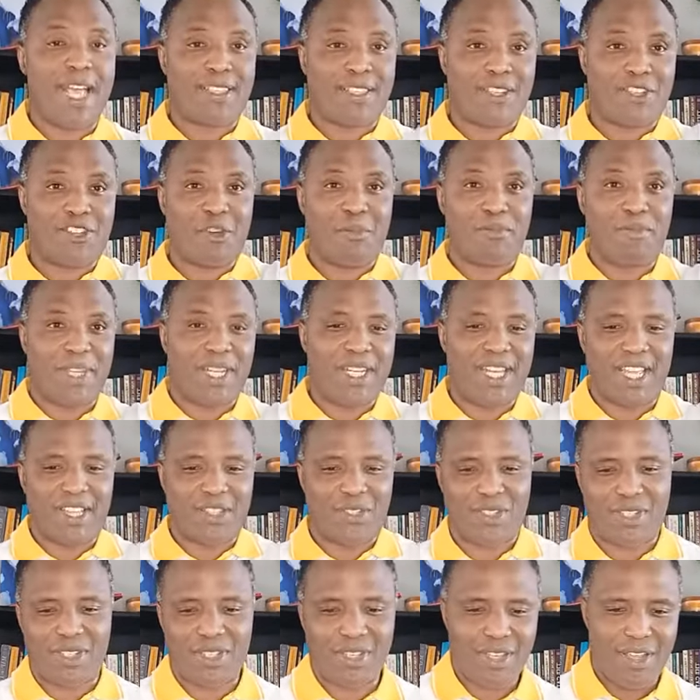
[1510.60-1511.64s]
as a topic
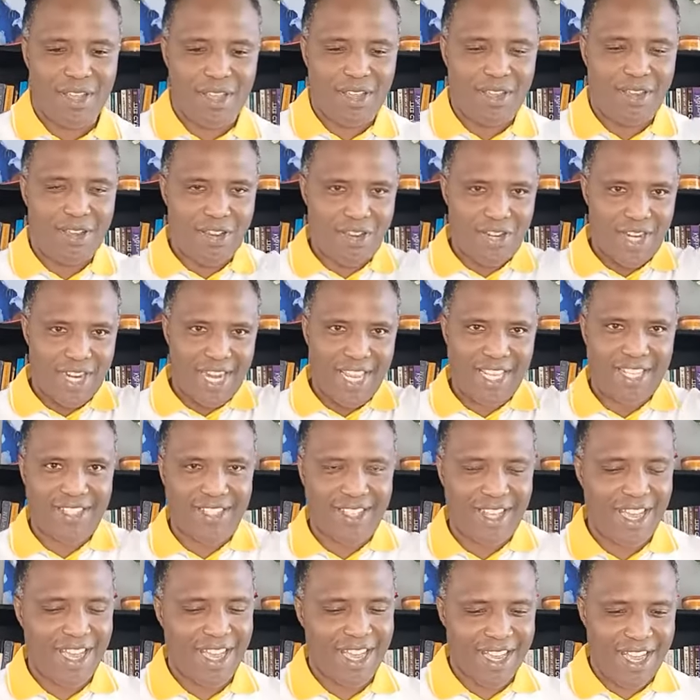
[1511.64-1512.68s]
next, on the
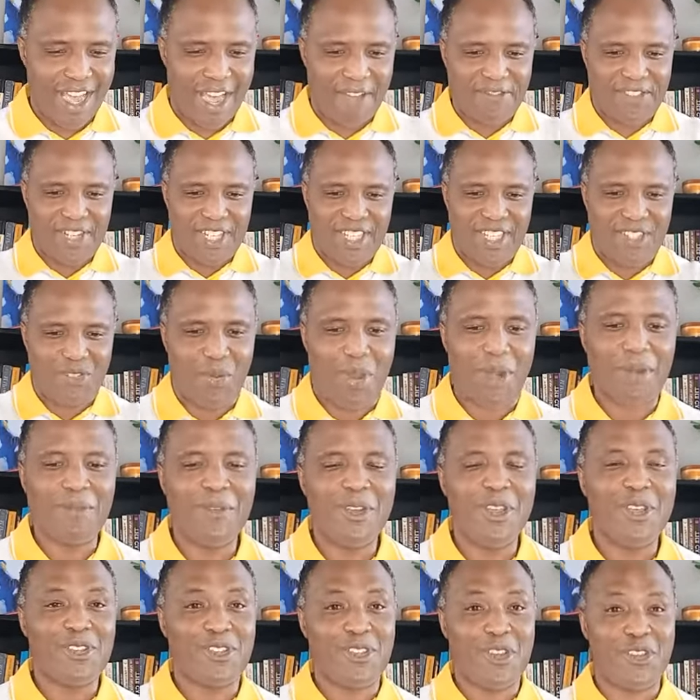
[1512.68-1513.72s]
next, uh, after this one.
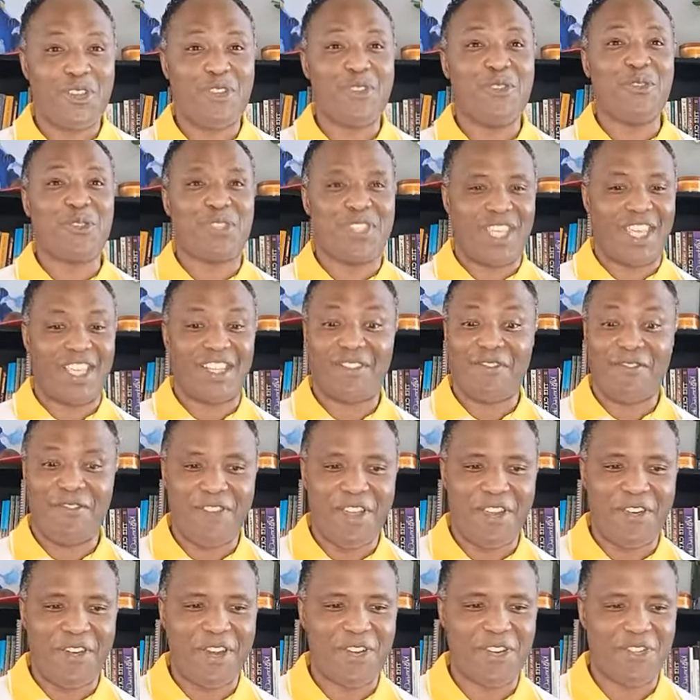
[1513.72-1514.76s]
So you'll see it's
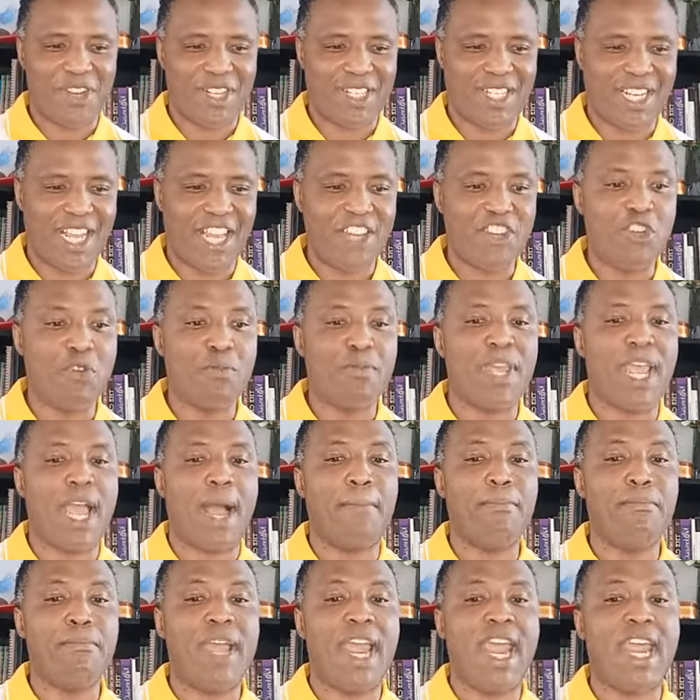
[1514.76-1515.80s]
very interesting and you'll be
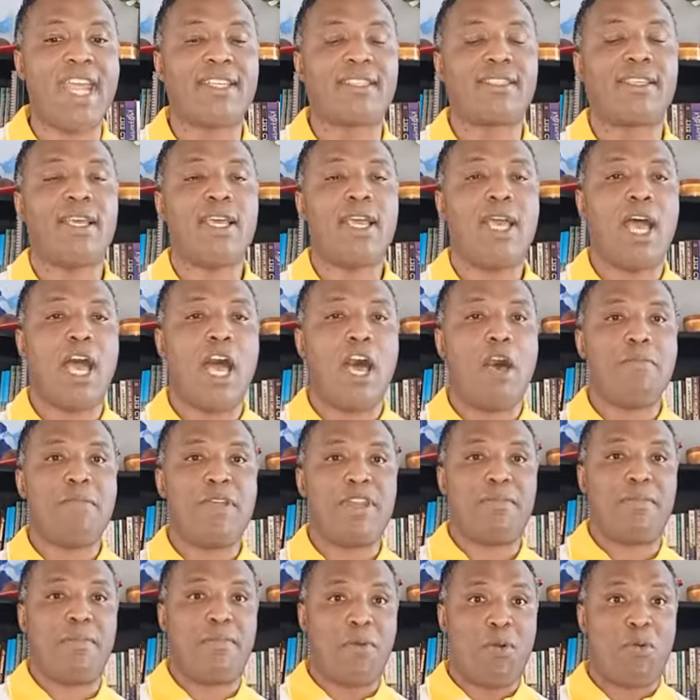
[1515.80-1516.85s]
amazed how
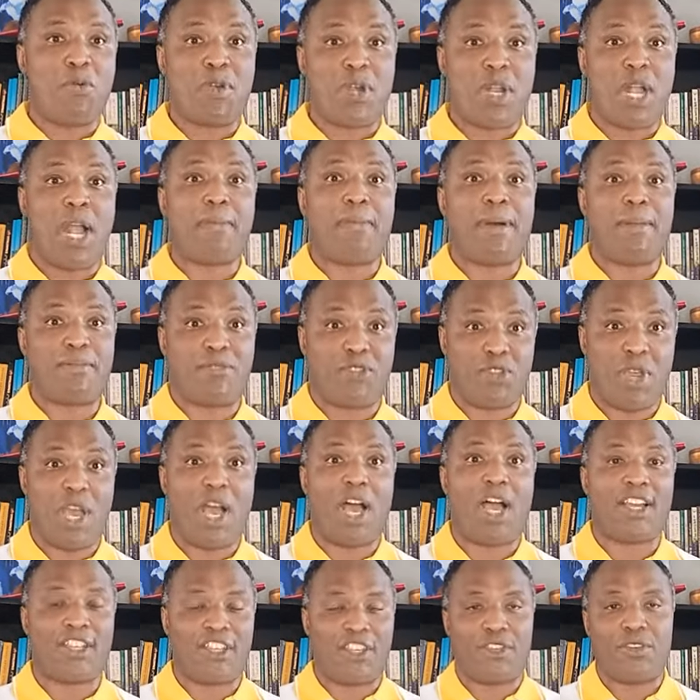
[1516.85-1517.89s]
many people come up to
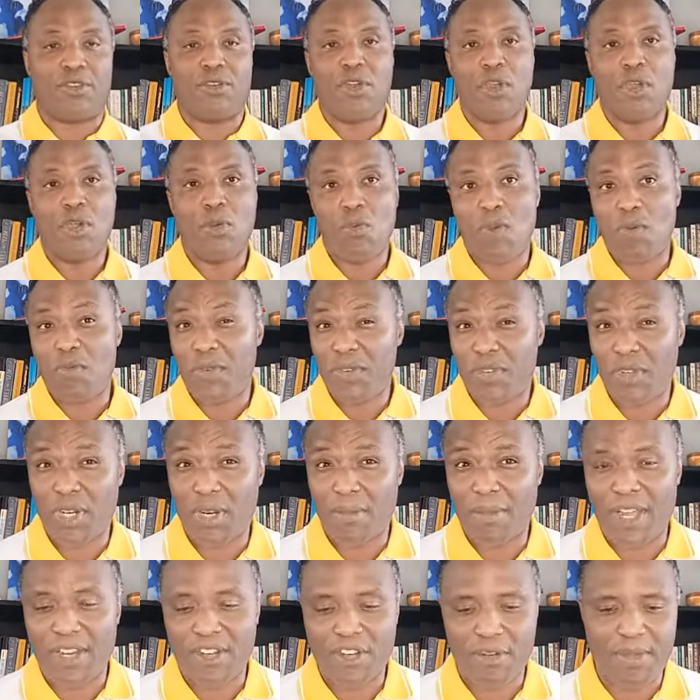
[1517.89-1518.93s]
argue when we talk
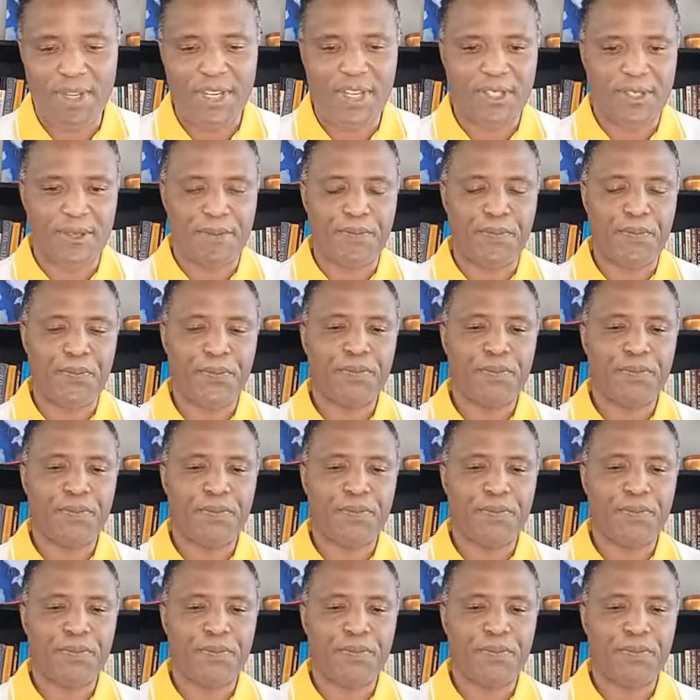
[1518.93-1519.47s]
about humanism.